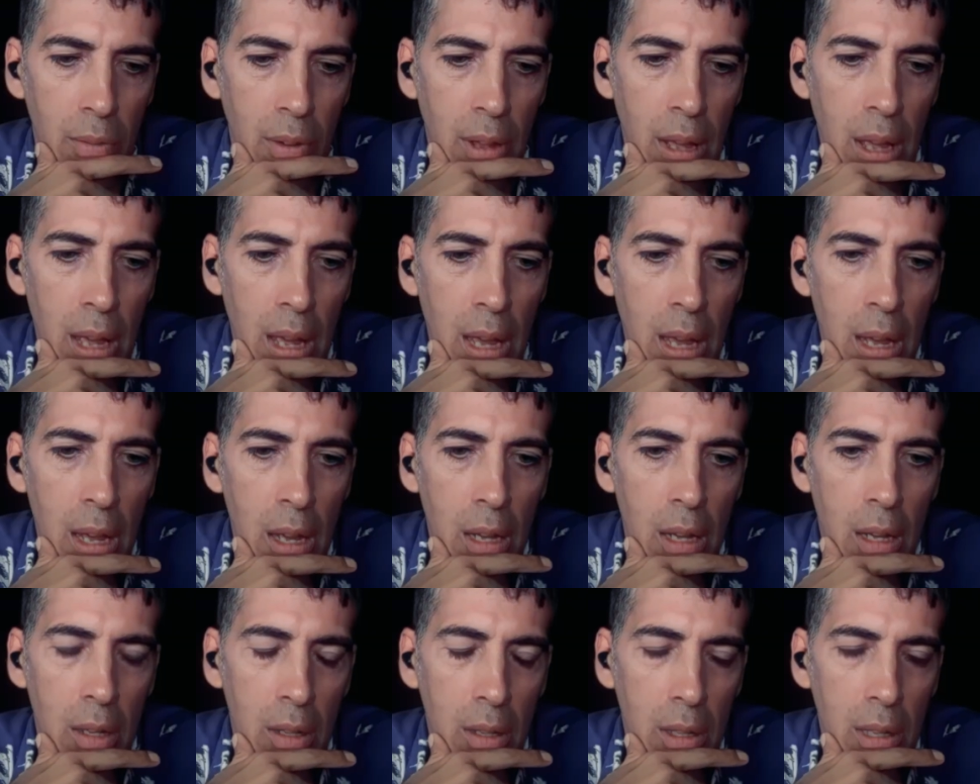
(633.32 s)
of
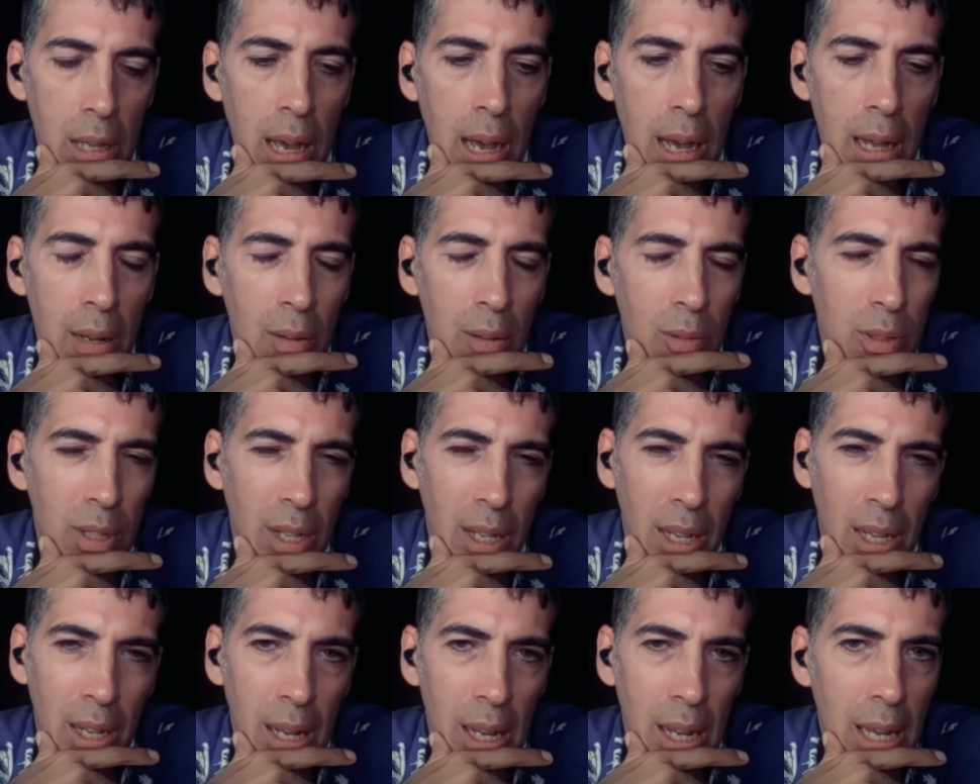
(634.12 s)
yeah, it was
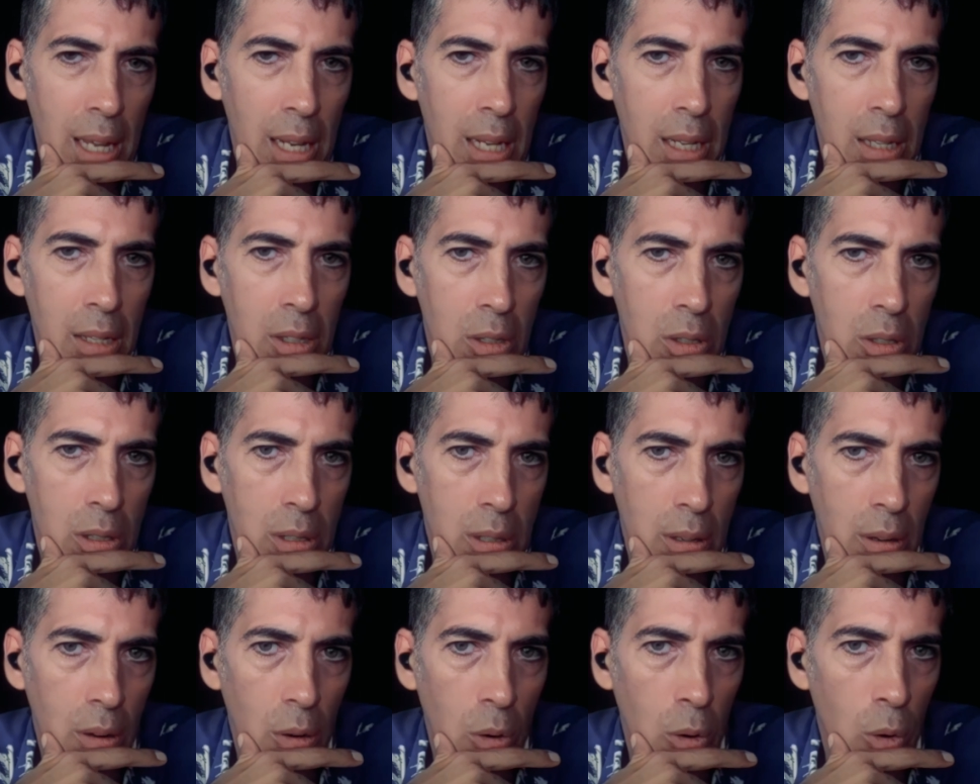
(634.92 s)
like an
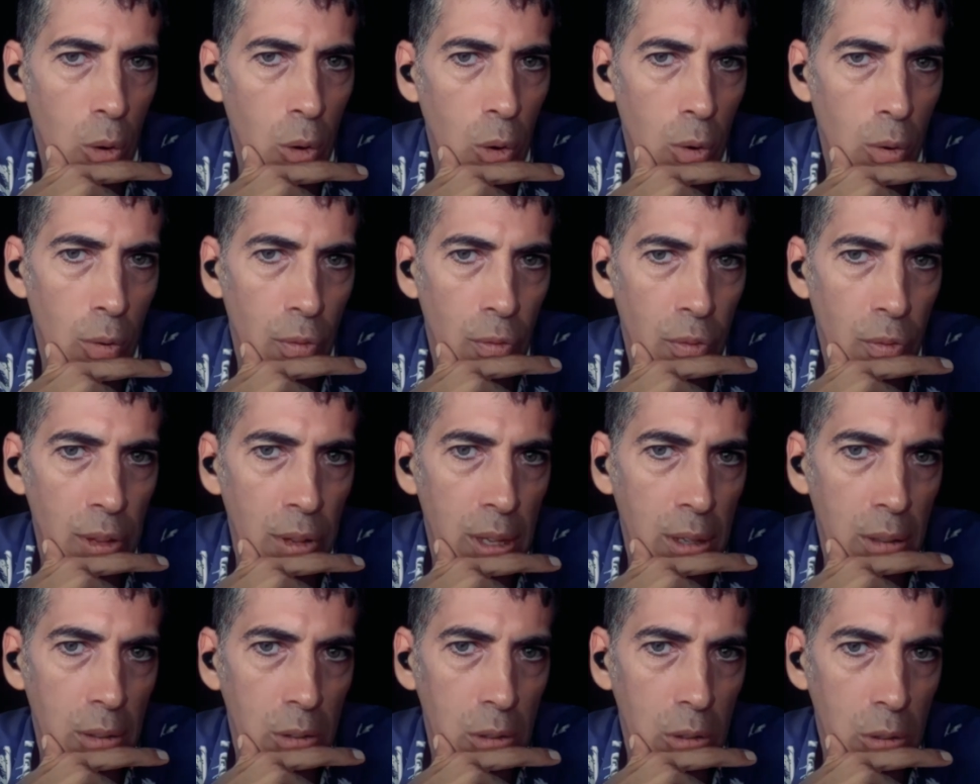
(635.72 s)
80s horror
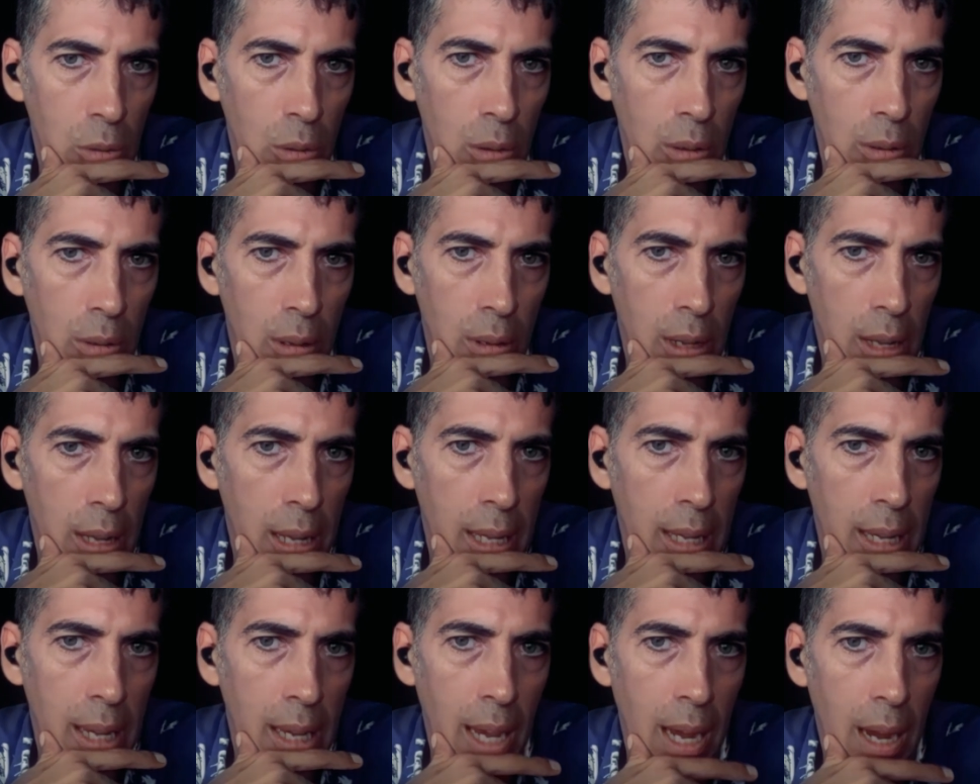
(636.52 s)
feel to it,
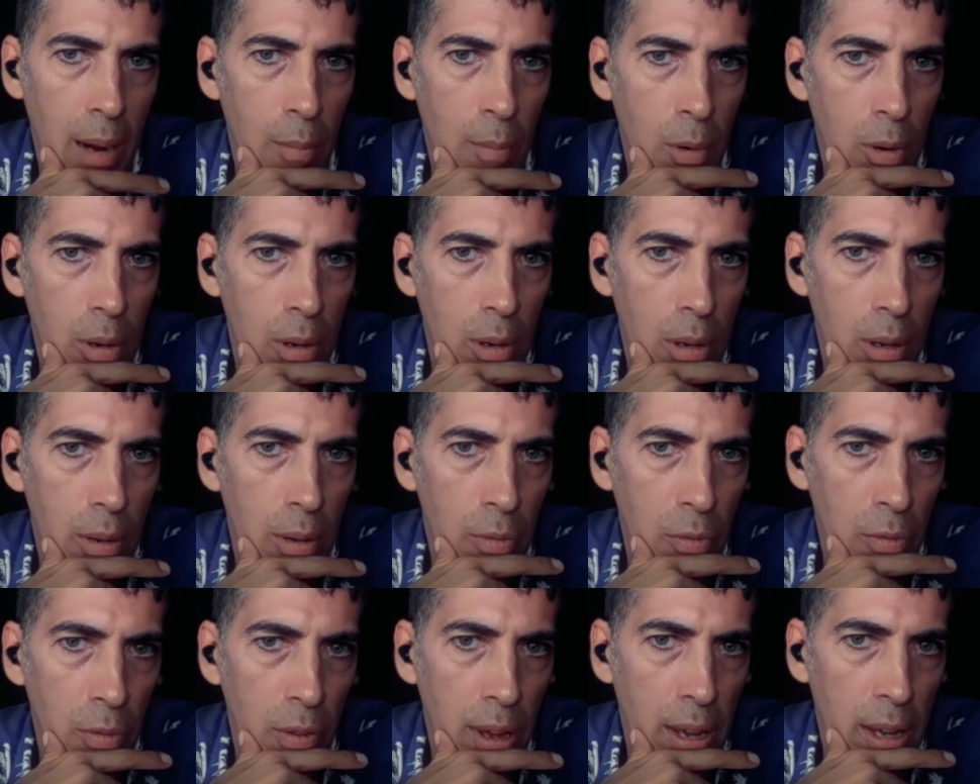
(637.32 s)
in camera
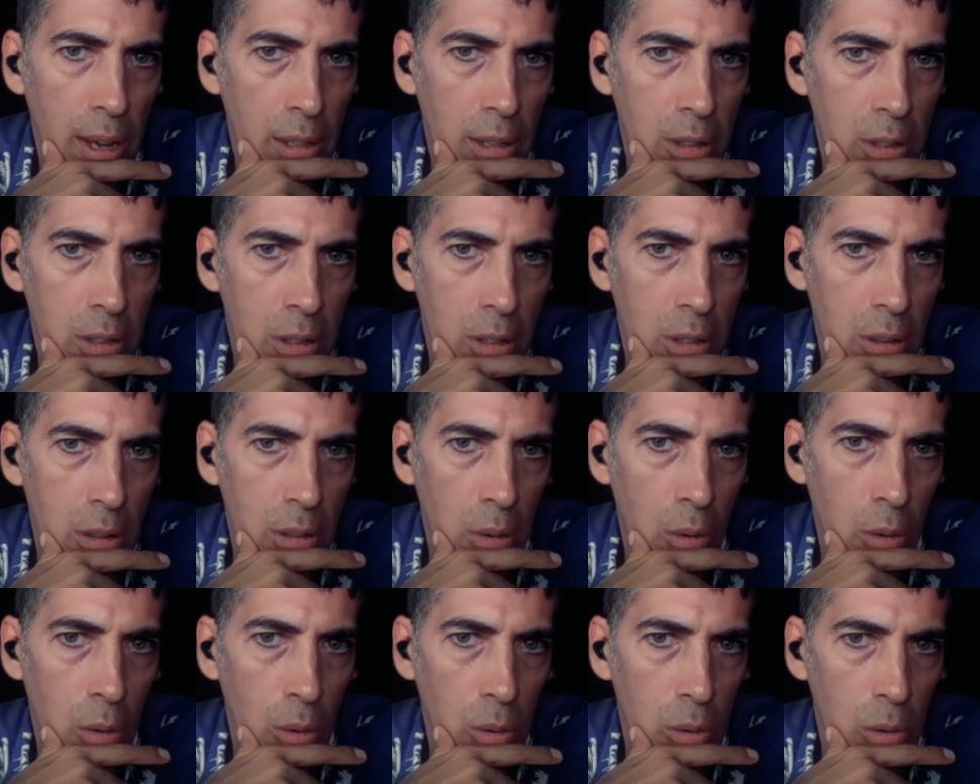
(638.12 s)
effects,
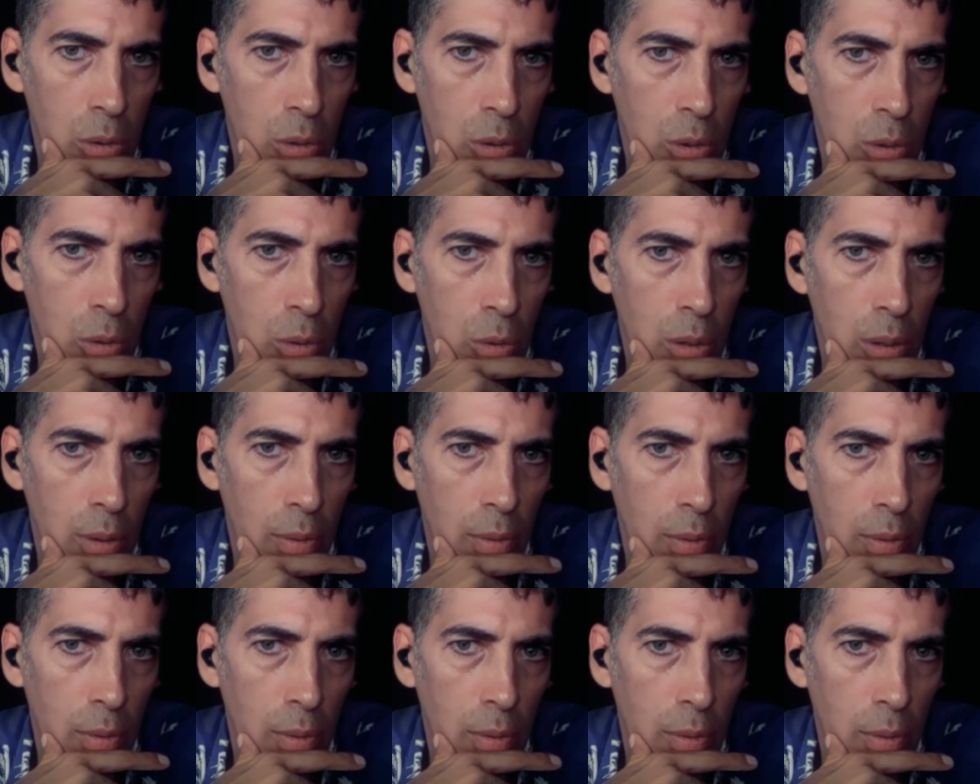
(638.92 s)
old
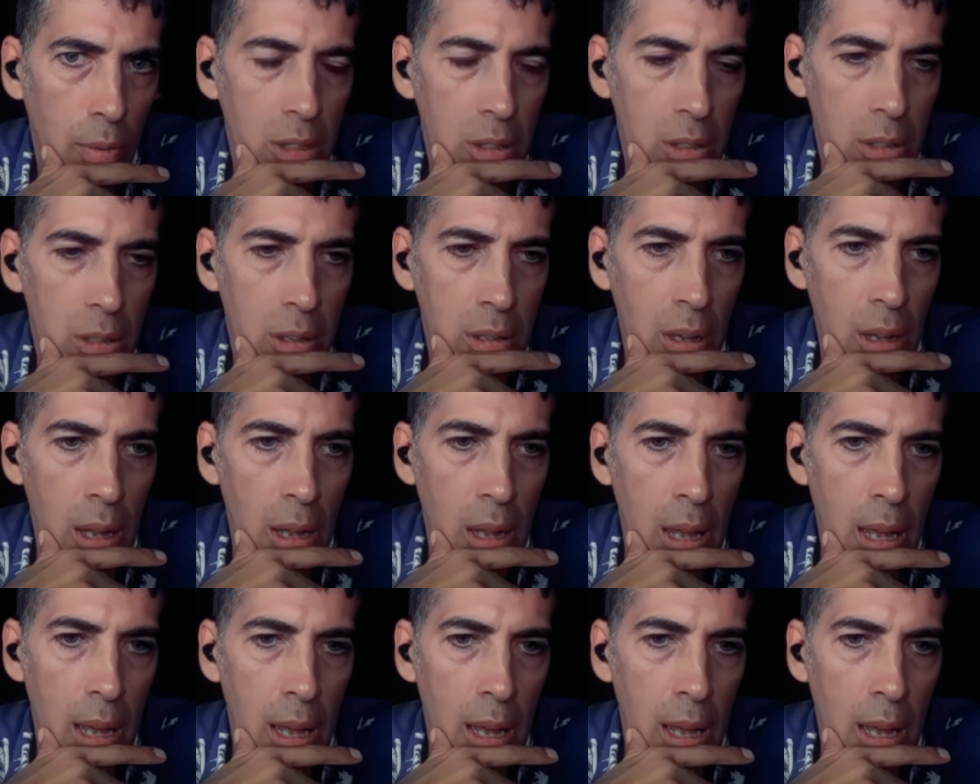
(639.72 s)
school effects.